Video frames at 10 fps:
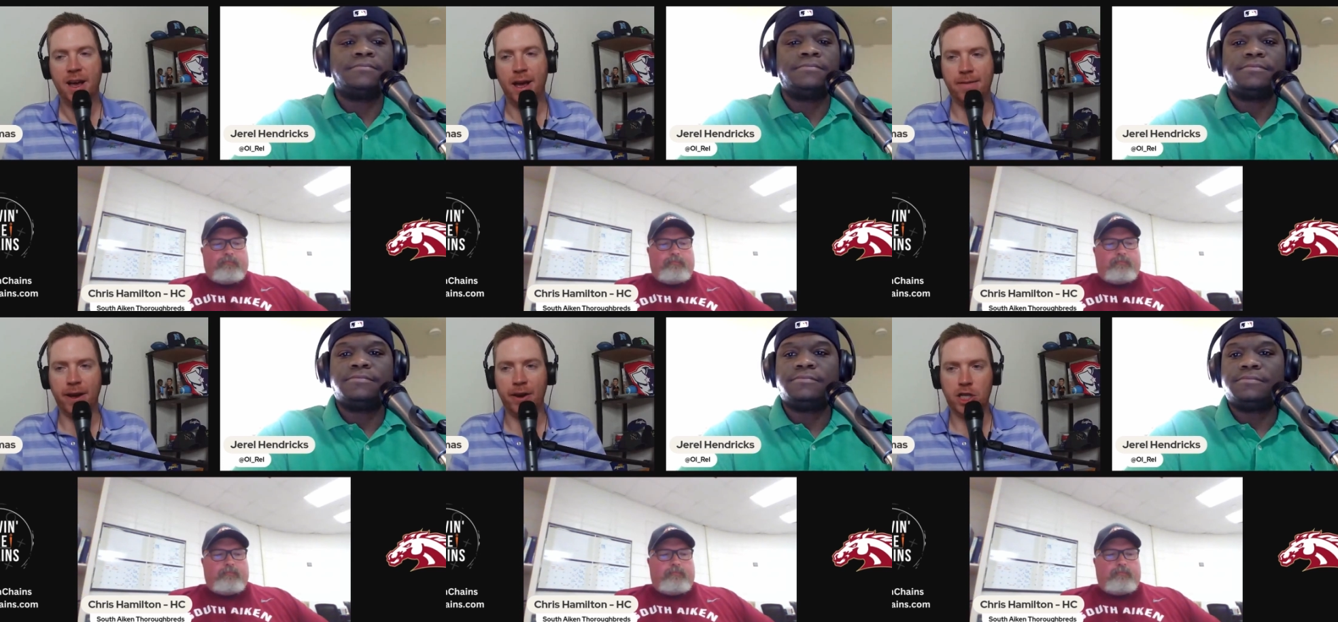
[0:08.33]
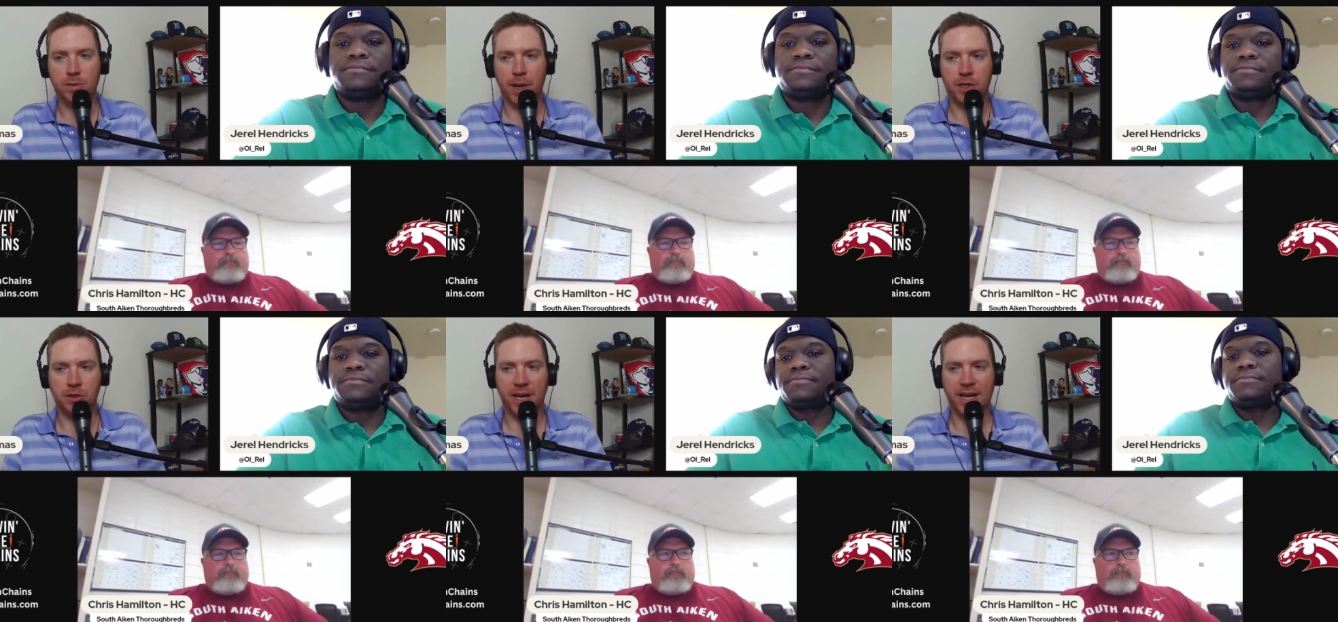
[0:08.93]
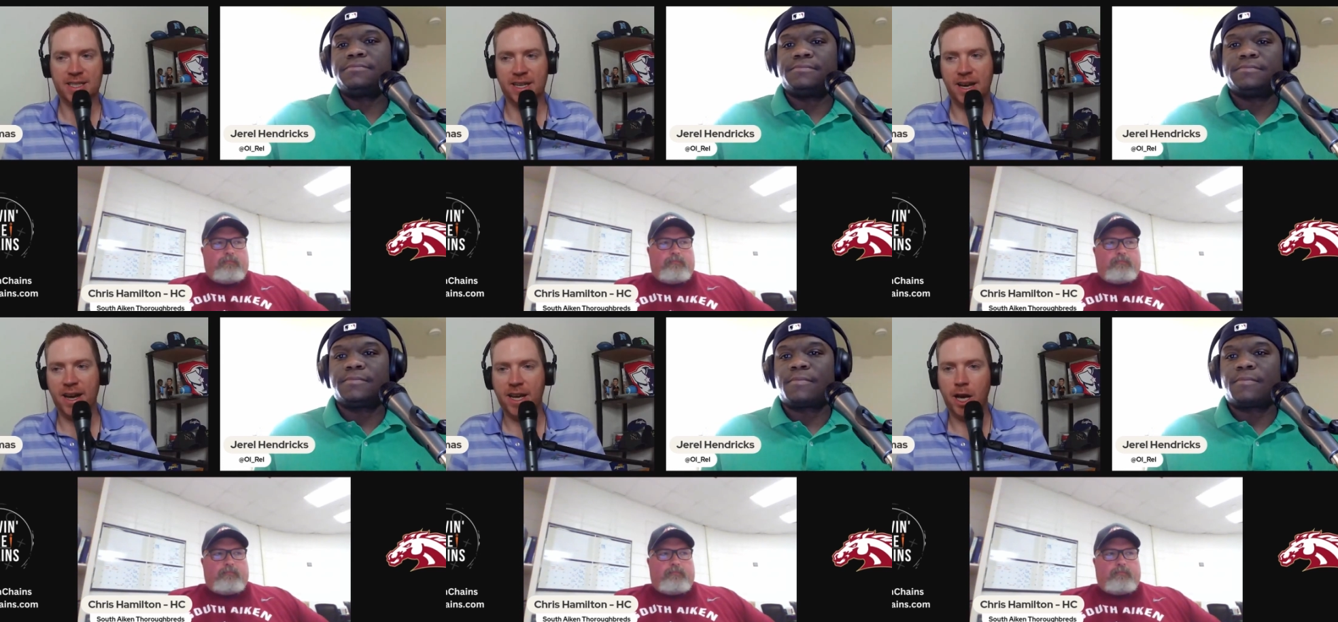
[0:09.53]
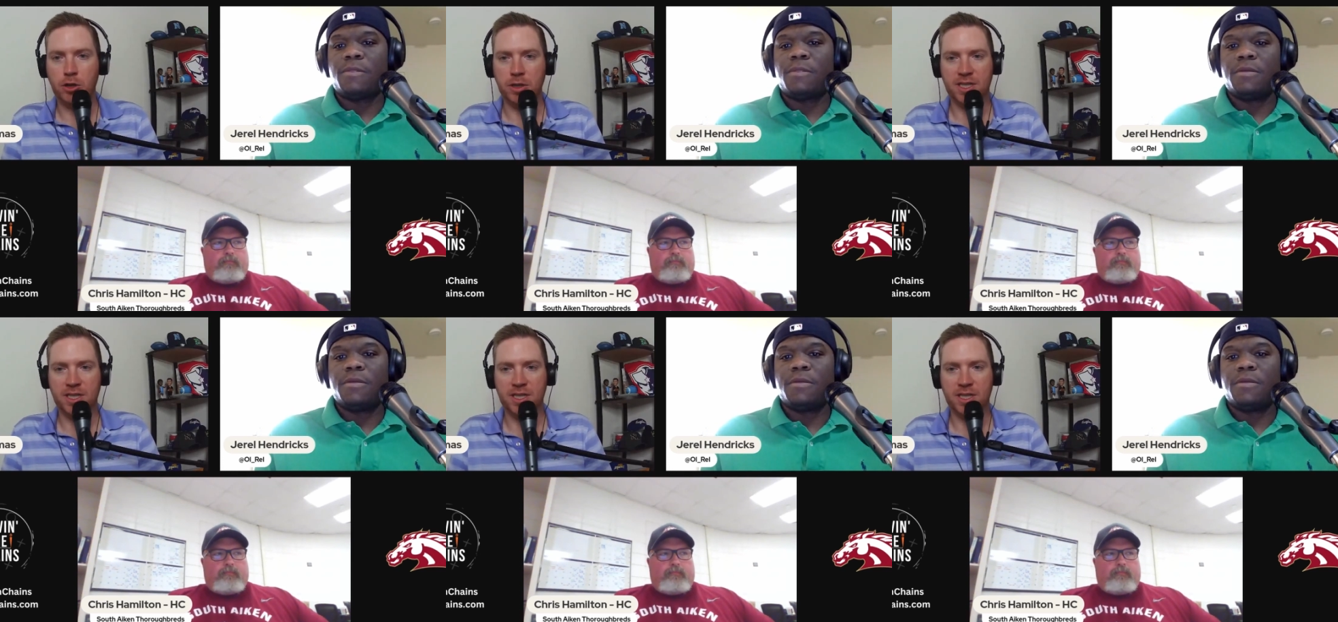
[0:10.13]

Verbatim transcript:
Speaker 1: a very special guest, the head coach of the